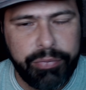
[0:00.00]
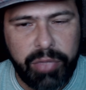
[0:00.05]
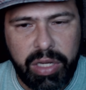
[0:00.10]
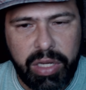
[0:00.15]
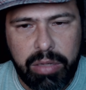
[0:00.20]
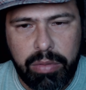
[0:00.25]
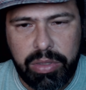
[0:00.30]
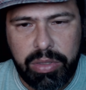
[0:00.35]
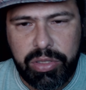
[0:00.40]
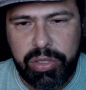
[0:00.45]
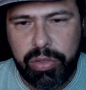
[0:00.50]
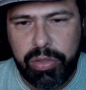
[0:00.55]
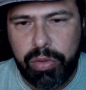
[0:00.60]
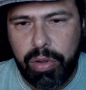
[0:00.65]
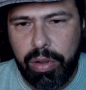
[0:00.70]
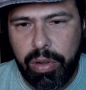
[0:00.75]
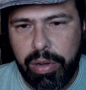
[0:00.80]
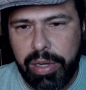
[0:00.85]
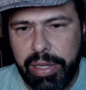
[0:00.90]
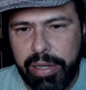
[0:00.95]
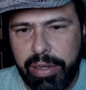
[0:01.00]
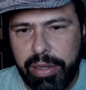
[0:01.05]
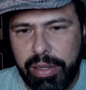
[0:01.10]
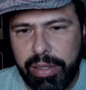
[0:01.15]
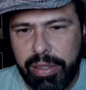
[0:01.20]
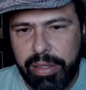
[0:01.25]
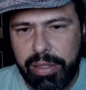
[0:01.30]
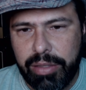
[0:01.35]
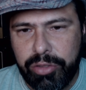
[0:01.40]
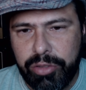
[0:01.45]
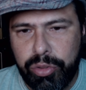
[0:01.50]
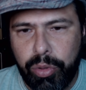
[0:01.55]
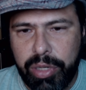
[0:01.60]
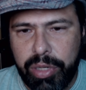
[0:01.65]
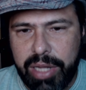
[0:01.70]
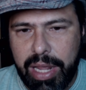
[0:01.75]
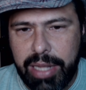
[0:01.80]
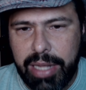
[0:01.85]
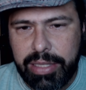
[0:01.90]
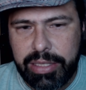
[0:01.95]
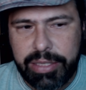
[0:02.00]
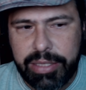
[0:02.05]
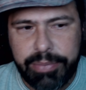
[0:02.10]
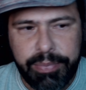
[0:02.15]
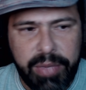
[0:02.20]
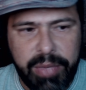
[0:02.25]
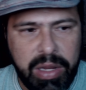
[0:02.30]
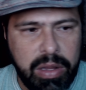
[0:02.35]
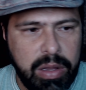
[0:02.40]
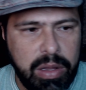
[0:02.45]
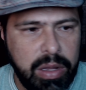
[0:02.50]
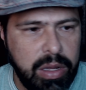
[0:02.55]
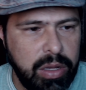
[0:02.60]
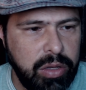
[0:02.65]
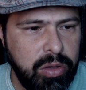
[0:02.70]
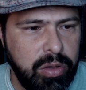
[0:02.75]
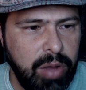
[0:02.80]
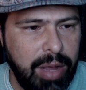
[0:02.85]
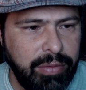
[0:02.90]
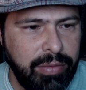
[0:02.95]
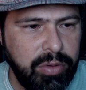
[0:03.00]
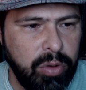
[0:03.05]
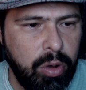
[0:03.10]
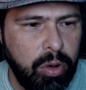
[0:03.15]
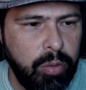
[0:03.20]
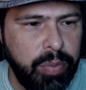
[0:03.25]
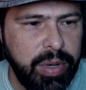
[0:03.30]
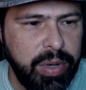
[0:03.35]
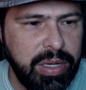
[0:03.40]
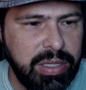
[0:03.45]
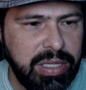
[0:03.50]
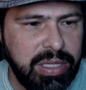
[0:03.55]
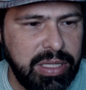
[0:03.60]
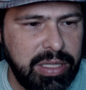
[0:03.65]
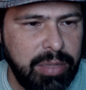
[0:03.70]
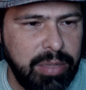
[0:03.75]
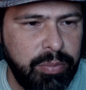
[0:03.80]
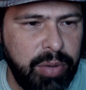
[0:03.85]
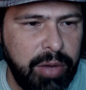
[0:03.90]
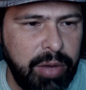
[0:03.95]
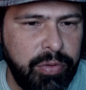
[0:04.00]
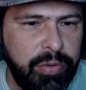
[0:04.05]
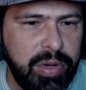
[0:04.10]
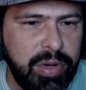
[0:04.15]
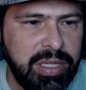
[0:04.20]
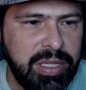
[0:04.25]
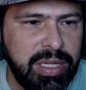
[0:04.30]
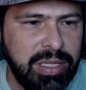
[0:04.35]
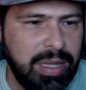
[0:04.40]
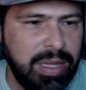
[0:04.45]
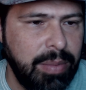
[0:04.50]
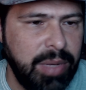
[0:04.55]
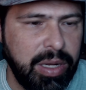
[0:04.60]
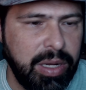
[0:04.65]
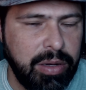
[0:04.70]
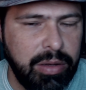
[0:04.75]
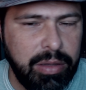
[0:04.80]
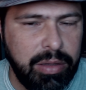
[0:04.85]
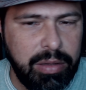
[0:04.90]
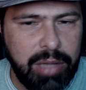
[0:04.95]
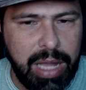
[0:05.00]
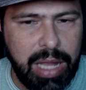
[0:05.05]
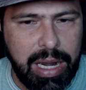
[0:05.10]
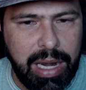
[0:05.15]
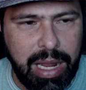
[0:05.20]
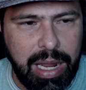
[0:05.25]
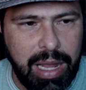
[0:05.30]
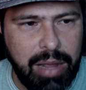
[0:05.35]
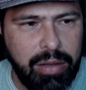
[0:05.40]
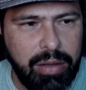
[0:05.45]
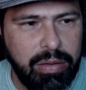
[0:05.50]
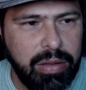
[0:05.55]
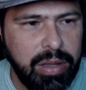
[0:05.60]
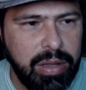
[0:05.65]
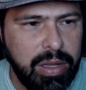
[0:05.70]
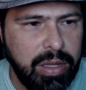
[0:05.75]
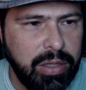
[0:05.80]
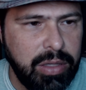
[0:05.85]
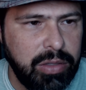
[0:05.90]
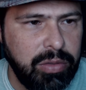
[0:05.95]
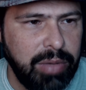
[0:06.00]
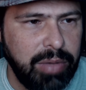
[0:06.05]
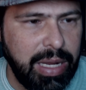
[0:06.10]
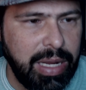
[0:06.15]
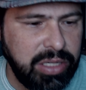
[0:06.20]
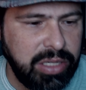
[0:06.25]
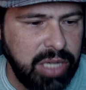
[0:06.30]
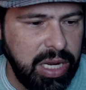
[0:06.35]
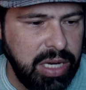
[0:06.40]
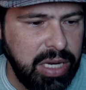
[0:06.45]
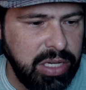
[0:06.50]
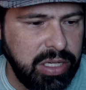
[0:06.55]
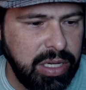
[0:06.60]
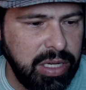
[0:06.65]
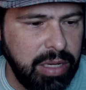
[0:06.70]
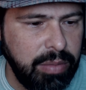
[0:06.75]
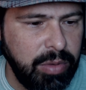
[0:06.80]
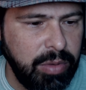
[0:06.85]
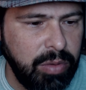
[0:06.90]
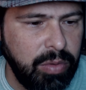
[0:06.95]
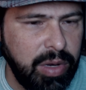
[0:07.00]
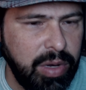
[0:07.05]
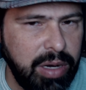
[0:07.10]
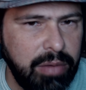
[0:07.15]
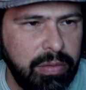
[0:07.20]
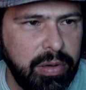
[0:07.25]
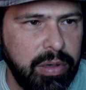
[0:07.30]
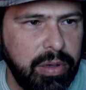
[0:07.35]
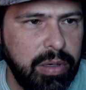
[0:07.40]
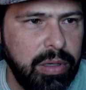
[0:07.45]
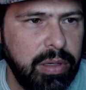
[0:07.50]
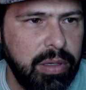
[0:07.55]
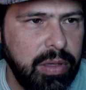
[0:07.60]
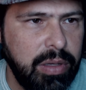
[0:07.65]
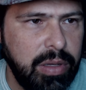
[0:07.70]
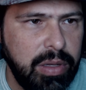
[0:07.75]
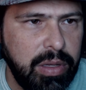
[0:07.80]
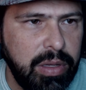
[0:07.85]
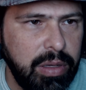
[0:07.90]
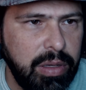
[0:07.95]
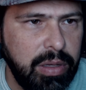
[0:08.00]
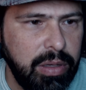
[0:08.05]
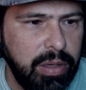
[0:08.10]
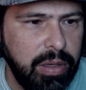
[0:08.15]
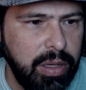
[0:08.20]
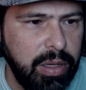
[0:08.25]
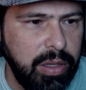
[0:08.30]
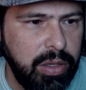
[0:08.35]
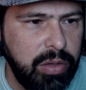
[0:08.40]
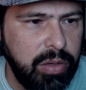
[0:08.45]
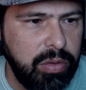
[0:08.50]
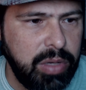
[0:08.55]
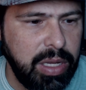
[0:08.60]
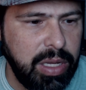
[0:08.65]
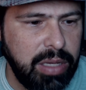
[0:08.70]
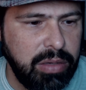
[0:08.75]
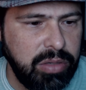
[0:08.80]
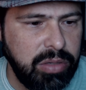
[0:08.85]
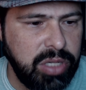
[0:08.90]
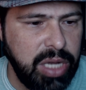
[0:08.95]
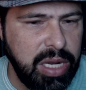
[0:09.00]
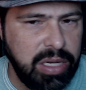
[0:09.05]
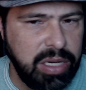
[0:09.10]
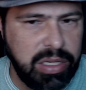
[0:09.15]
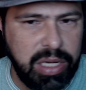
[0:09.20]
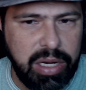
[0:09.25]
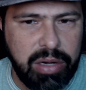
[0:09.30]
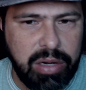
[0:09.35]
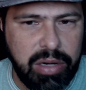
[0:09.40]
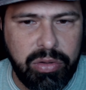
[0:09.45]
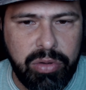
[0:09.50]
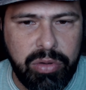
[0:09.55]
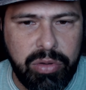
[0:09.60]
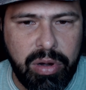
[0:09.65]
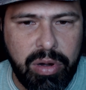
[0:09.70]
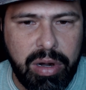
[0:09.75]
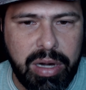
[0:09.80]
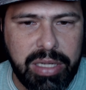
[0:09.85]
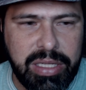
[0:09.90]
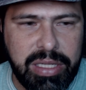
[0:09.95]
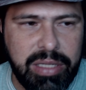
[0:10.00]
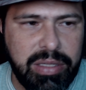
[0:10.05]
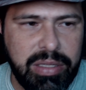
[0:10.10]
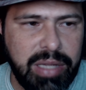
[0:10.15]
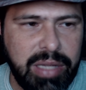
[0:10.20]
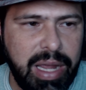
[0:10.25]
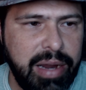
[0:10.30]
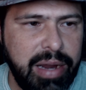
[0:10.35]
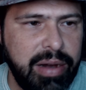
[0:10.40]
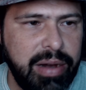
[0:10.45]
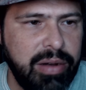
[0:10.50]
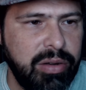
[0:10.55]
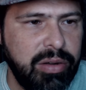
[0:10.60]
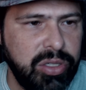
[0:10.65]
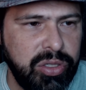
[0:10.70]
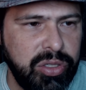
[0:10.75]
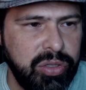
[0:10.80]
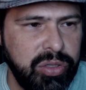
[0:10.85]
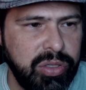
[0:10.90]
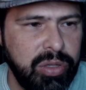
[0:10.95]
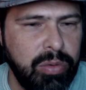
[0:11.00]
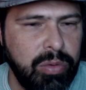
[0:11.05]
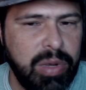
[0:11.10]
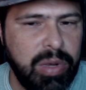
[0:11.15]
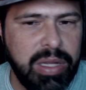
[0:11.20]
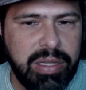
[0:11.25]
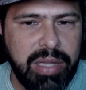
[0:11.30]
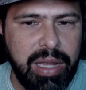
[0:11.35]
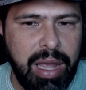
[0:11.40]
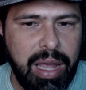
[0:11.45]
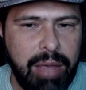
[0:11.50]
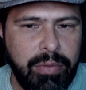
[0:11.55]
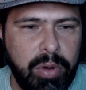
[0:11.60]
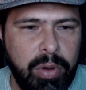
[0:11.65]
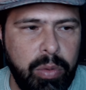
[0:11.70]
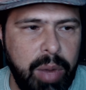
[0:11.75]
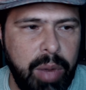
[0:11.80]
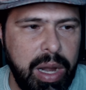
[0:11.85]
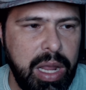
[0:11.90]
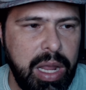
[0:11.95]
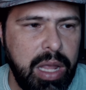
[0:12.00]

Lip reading: shortcuts. You have to open system preferences. I'm not gonna do that now to like change them or whatever. You can change here to your heart's desire or just use the ones they have already.